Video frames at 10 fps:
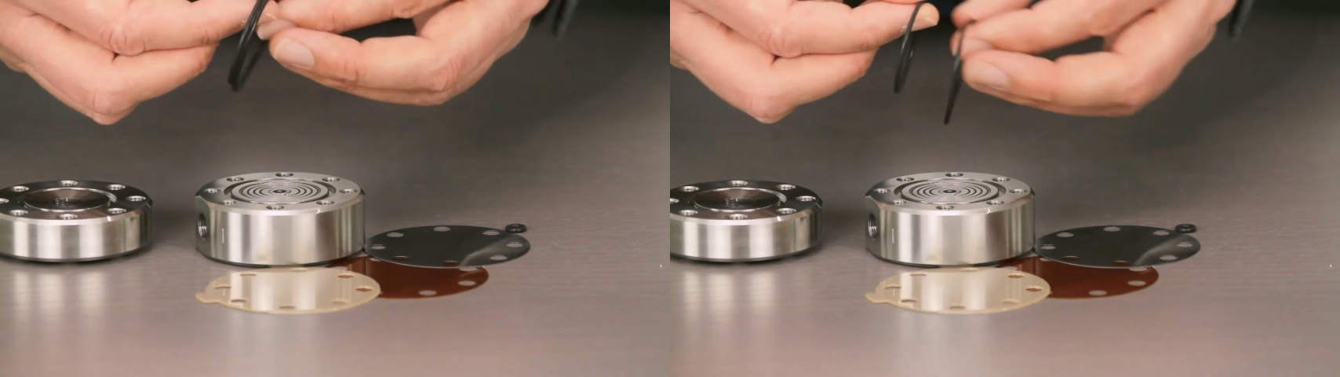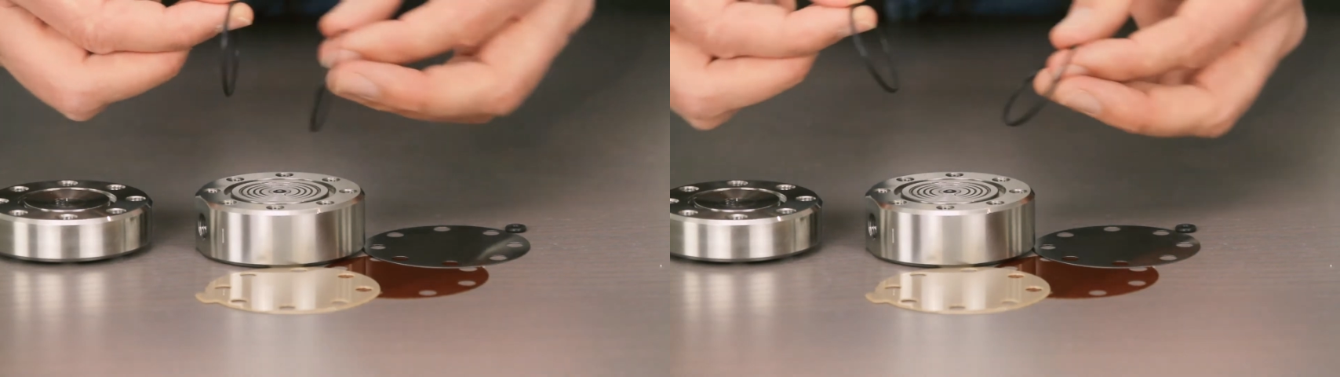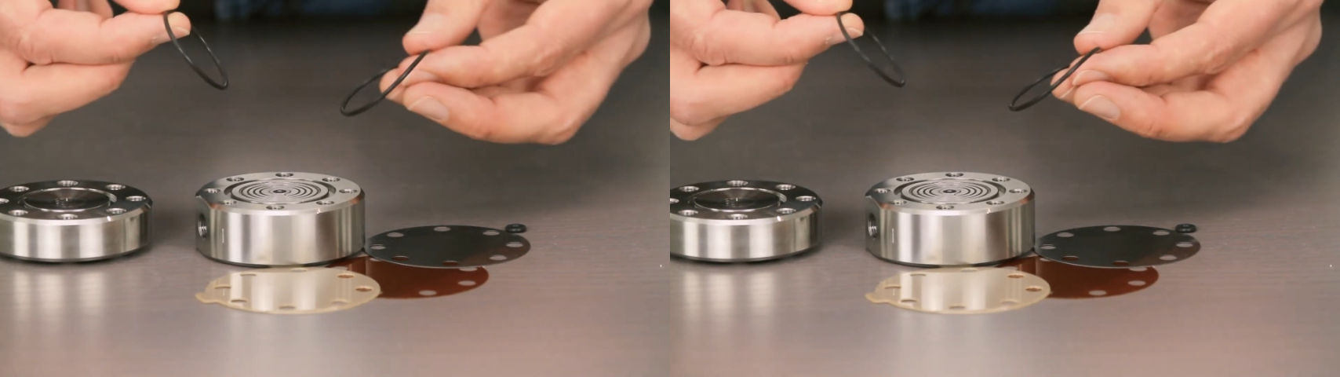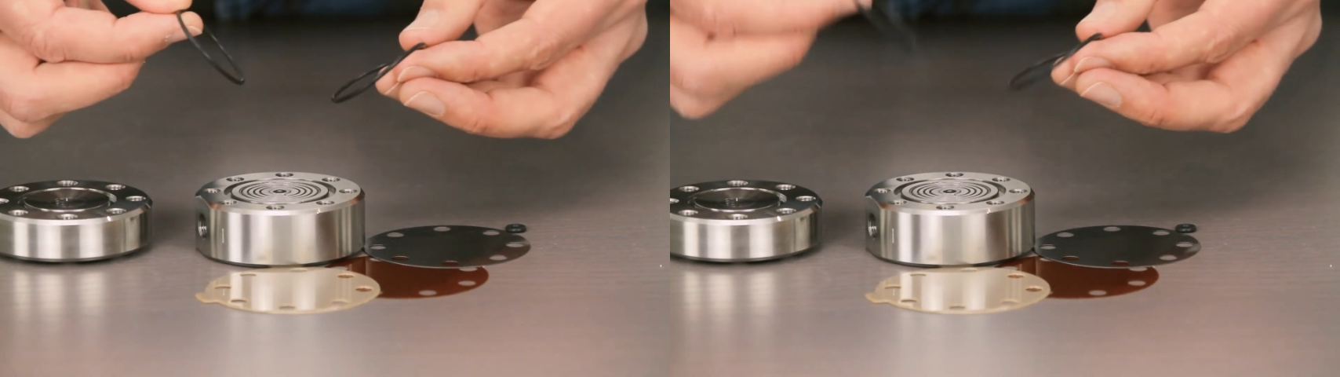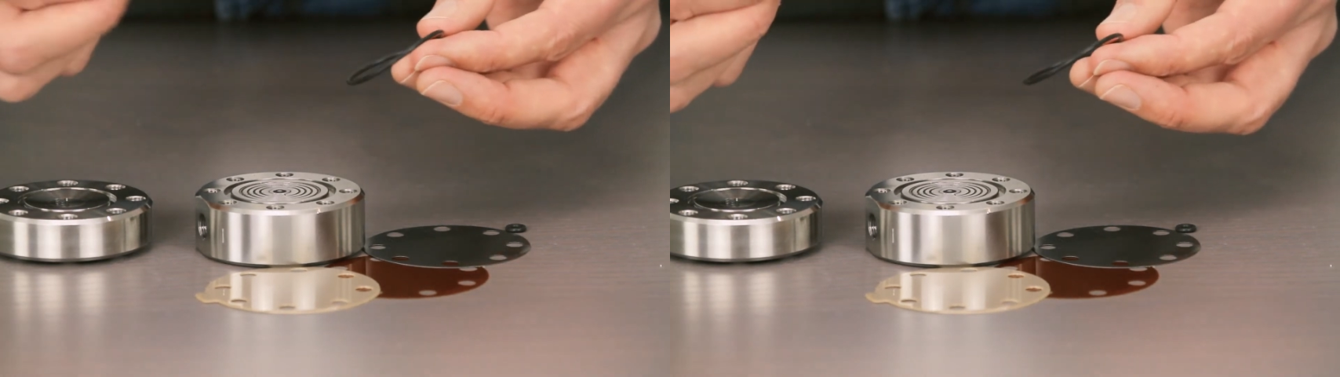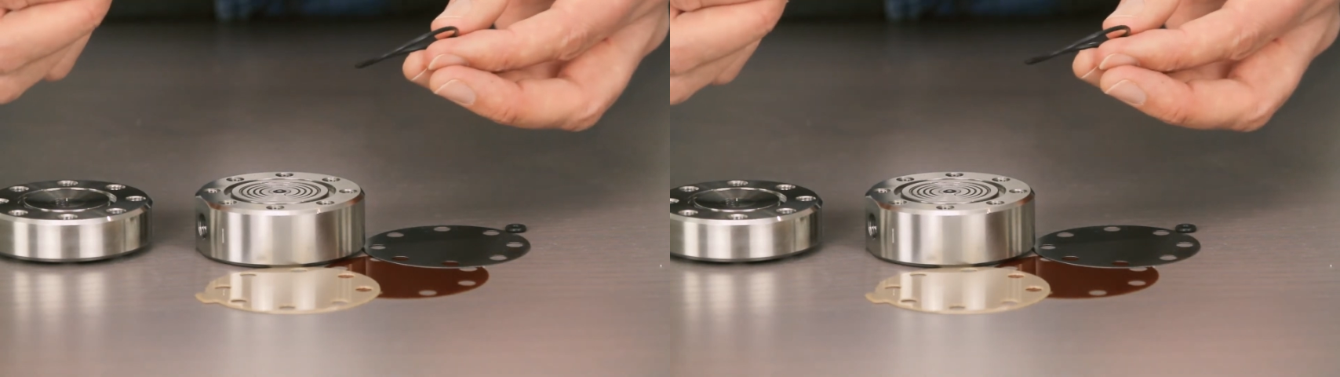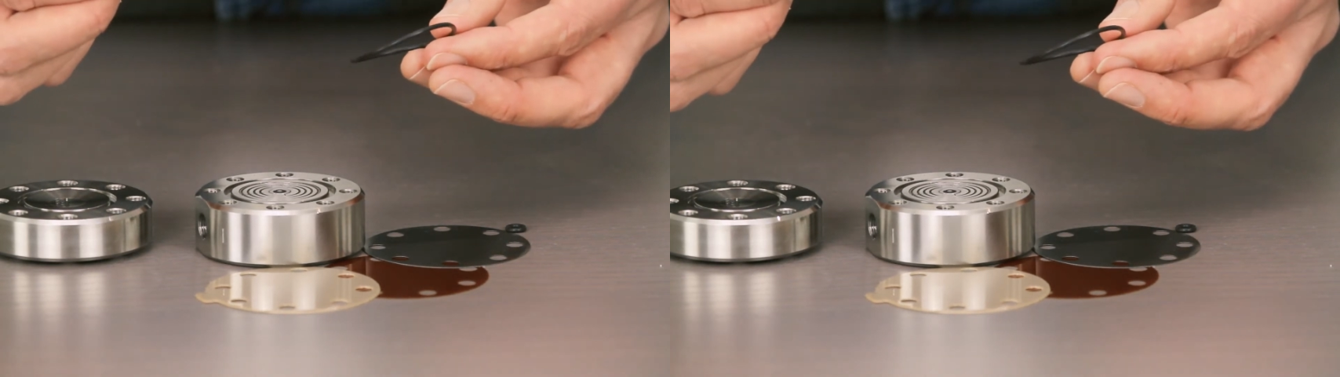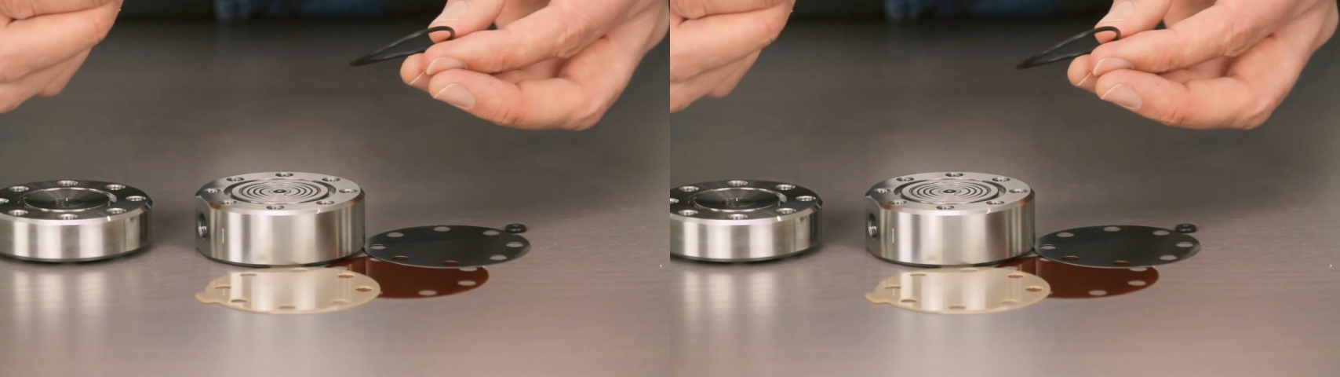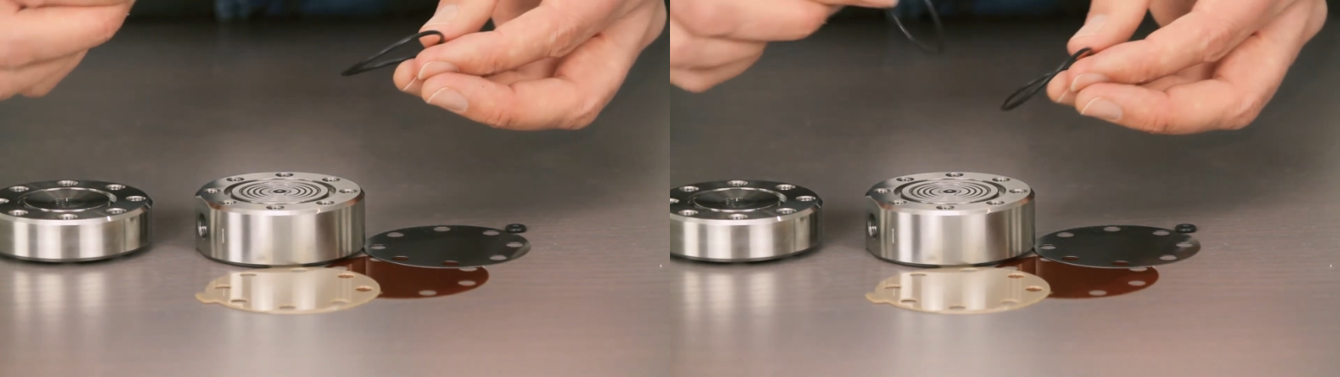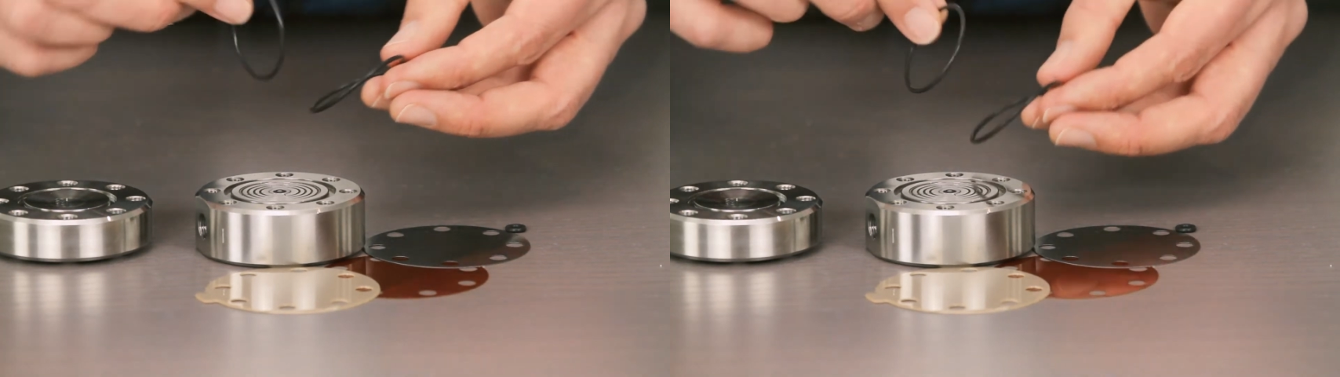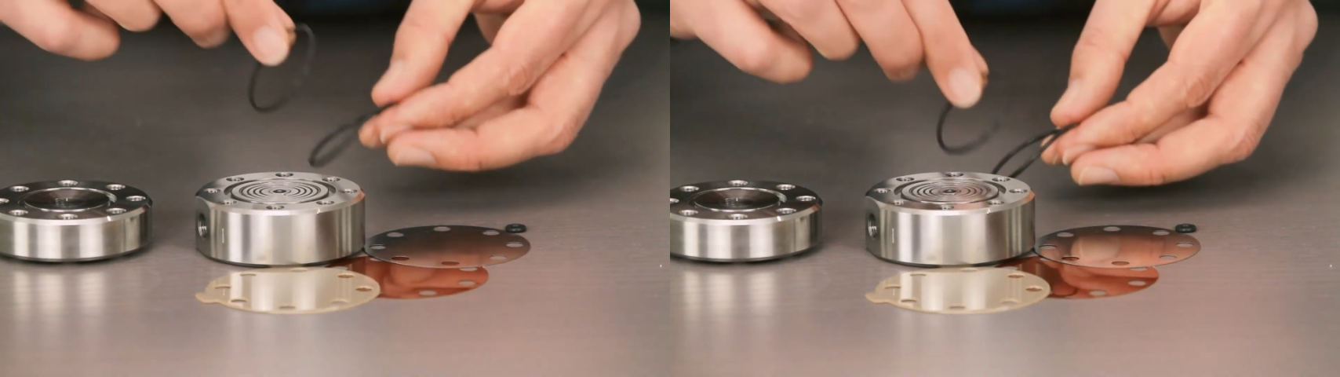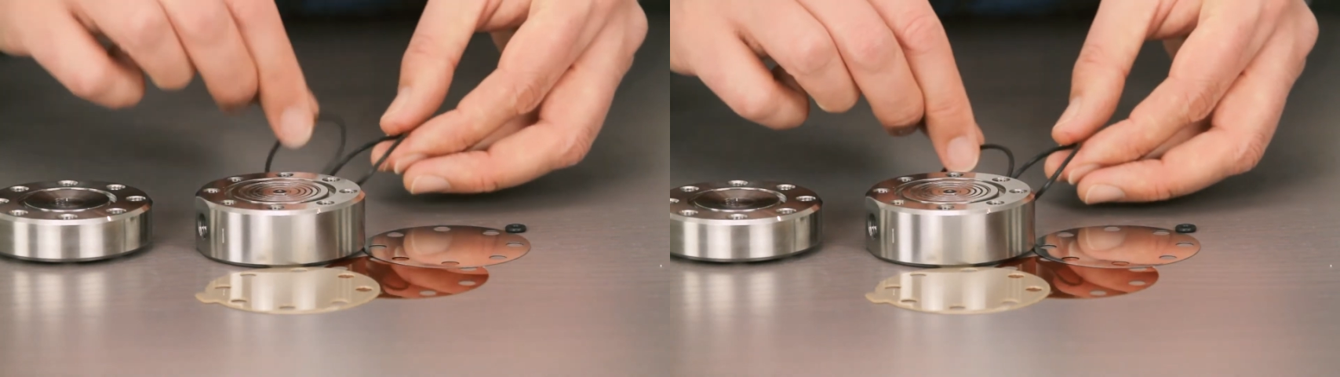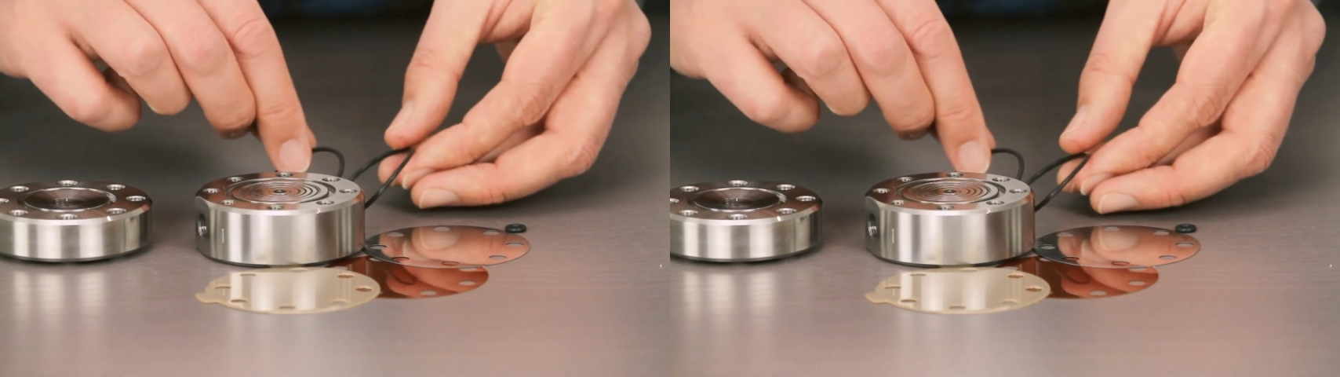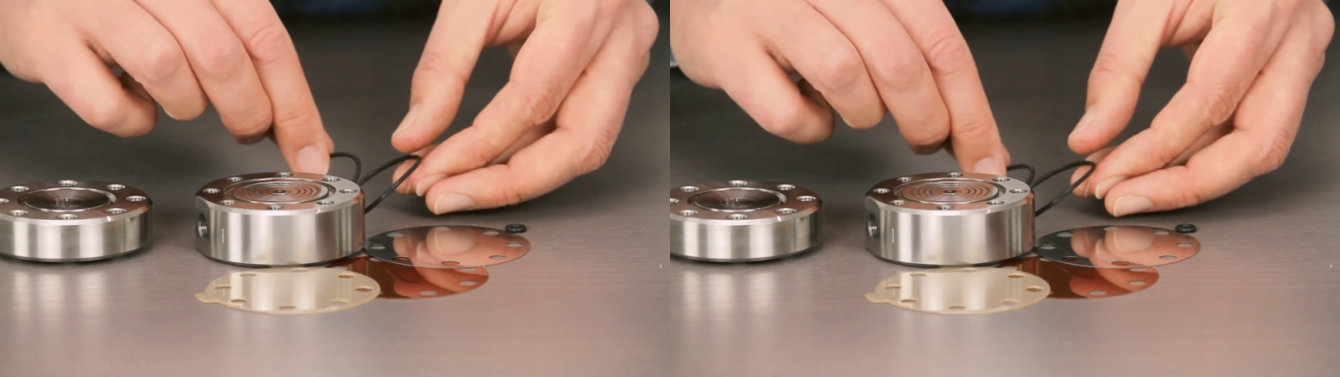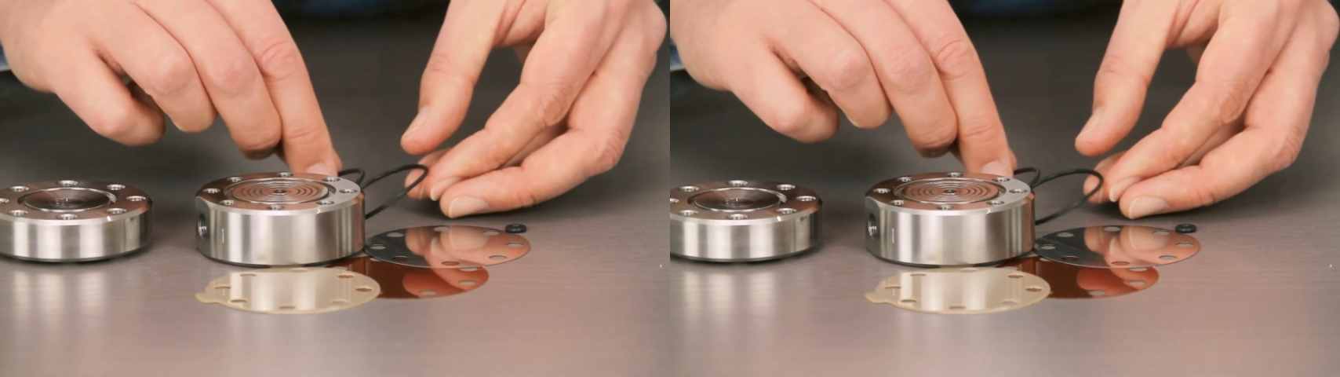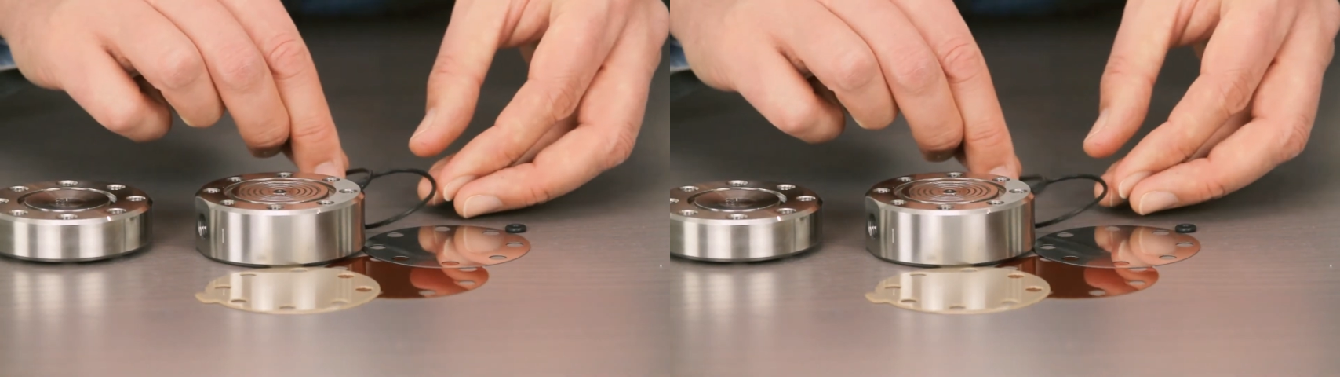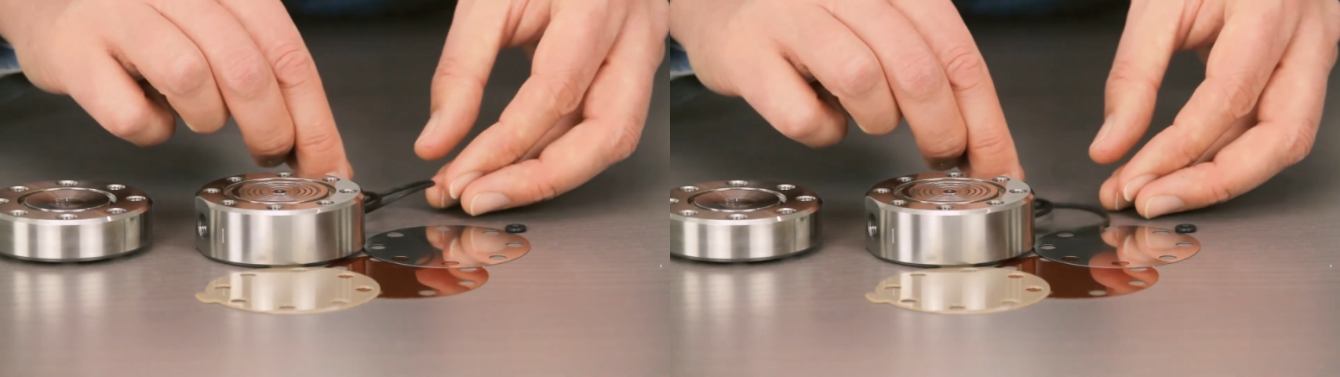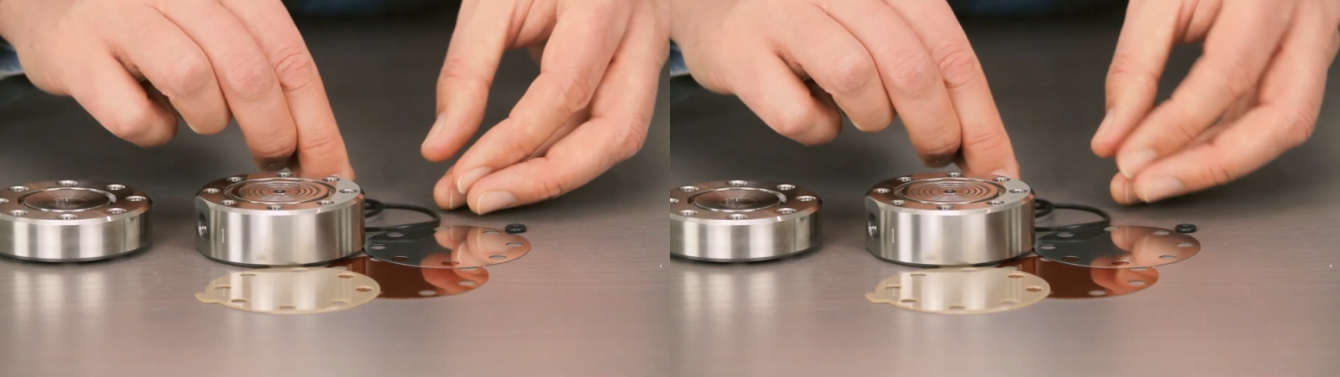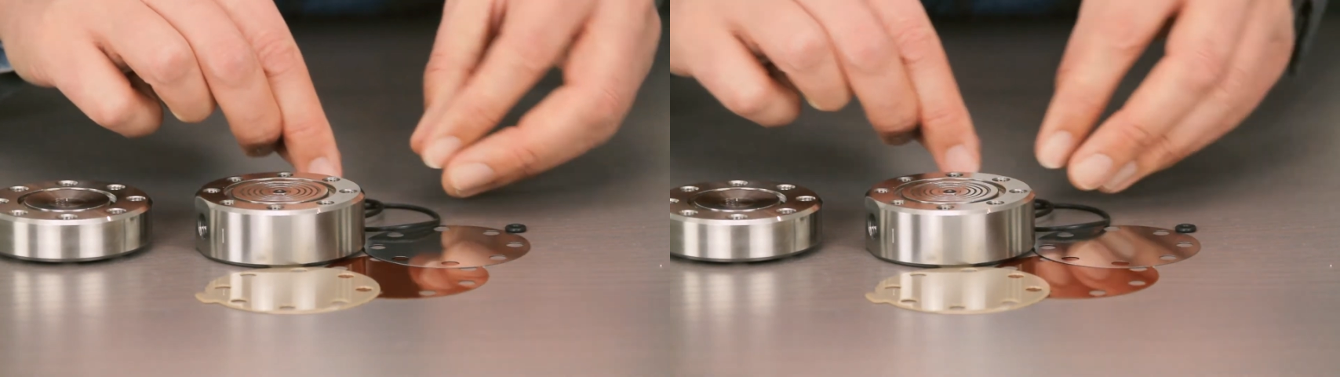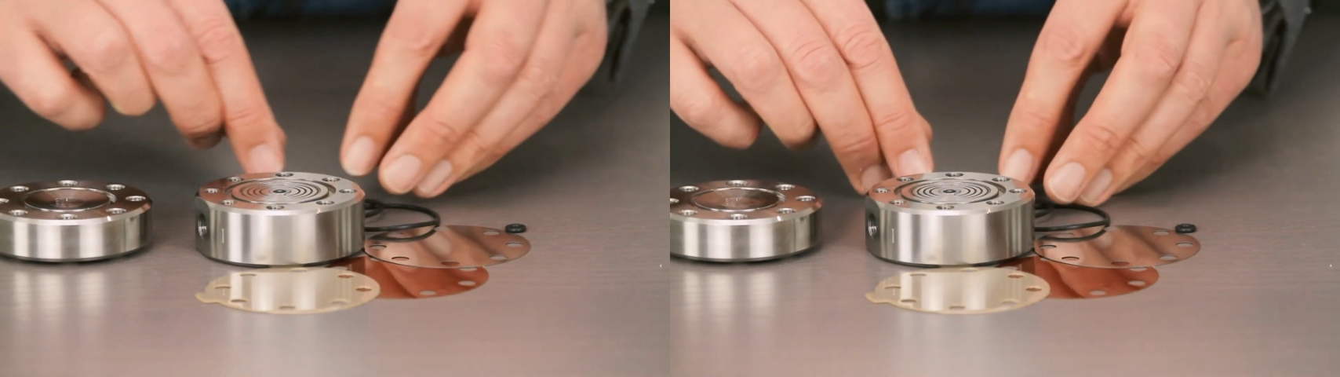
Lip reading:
[unreadable: no face in view]